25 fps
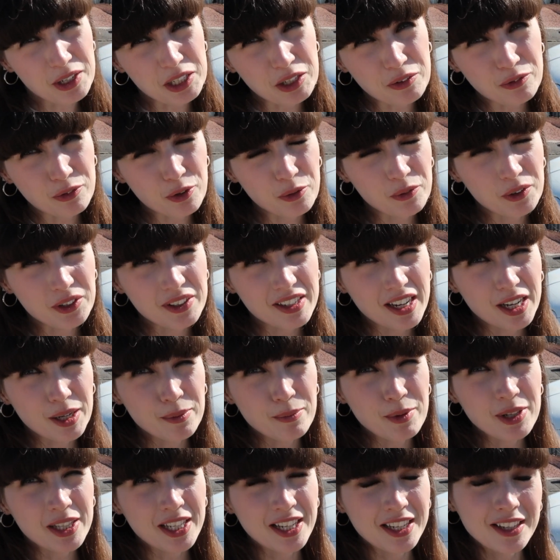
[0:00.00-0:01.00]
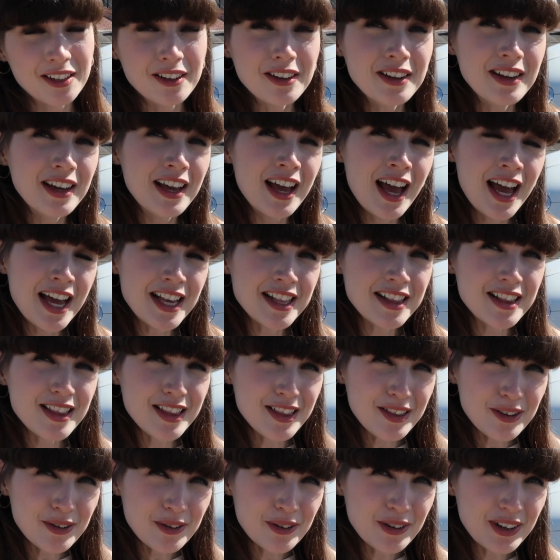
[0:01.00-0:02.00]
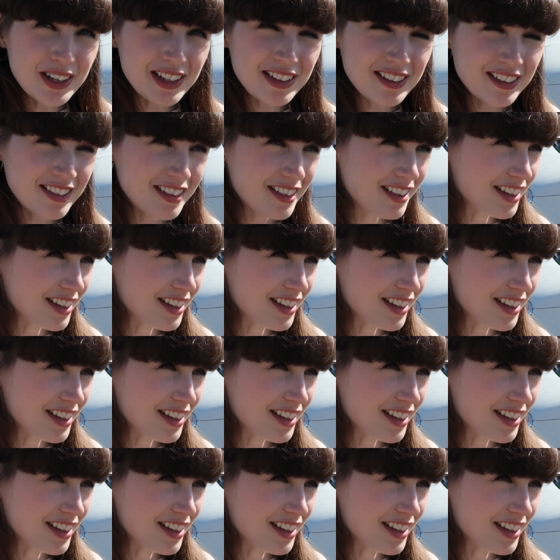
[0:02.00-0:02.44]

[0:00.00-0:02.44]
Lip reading: ready for retirement now. So it is